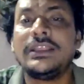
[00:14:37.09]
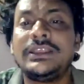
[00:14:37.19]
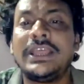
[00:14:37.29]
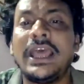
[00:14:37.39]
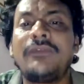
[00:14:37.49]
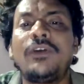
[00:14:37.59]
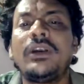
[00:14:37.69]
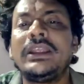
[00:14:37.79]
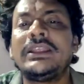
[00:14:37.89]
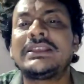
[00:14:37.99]
Therefore
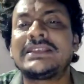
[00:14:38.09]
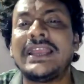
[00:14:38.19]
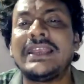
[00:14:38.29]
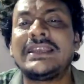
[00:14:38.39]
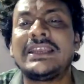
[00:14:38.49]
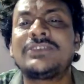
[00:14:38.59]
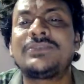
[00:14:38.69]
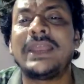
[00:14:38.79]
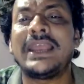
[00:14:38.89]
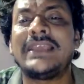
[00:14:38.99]
in the sentence
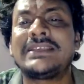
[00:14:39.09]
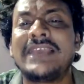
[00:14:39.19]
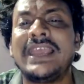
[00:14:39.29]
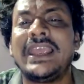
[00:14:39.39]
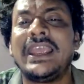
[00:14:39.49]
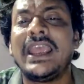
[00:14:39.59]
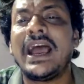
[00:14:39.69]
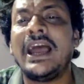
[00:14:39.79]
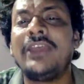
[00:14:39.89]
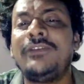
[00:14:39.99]
when I say
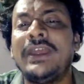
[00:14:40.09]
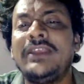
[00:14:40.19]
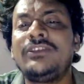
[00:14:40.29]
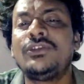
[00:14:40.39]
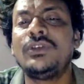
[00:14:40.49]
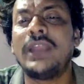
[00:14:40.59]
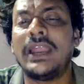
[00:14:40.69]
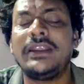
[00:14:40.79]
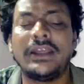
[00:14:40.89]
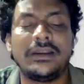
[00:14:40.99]
I went to
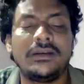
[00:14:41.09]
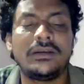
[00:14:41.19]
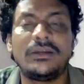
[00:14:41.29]
London,